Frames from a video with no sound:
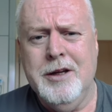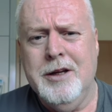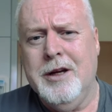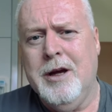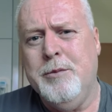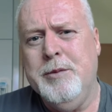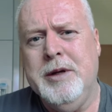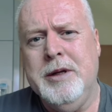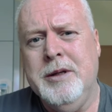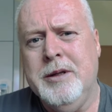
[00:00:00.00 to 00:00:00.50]
I
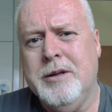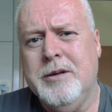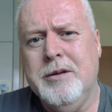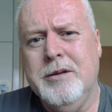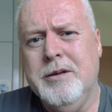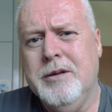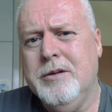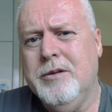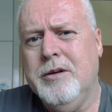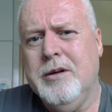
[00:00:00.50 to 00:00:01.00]
mean,
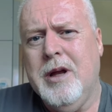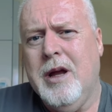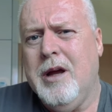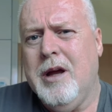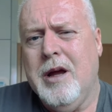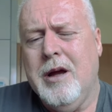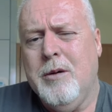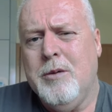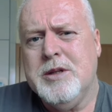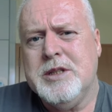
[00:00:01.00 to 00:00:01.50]

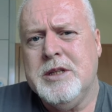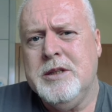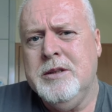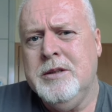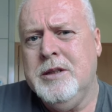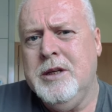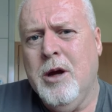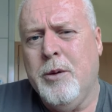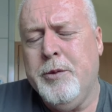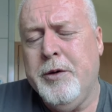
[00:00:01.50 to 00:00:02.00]
I was in
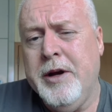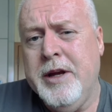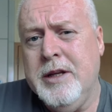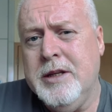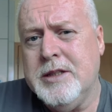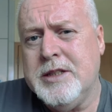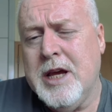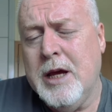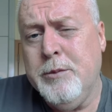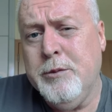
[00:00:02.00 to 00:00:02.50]
the operating
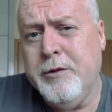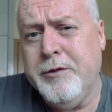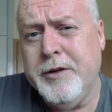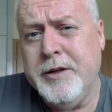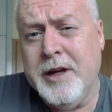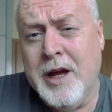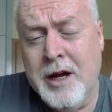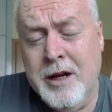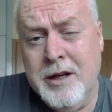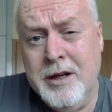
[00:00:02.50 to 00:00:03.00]
table for
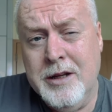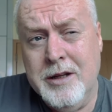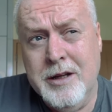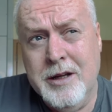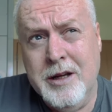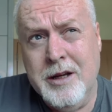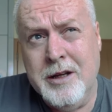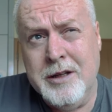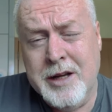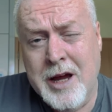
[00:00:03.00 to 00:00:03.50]

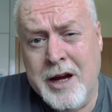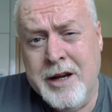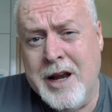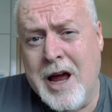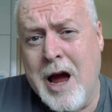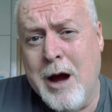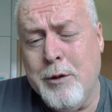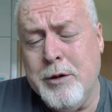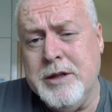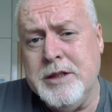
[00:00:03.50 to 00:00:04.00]
nine
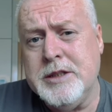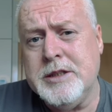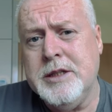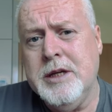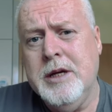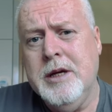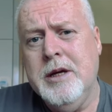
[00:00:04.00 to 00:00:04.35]
hours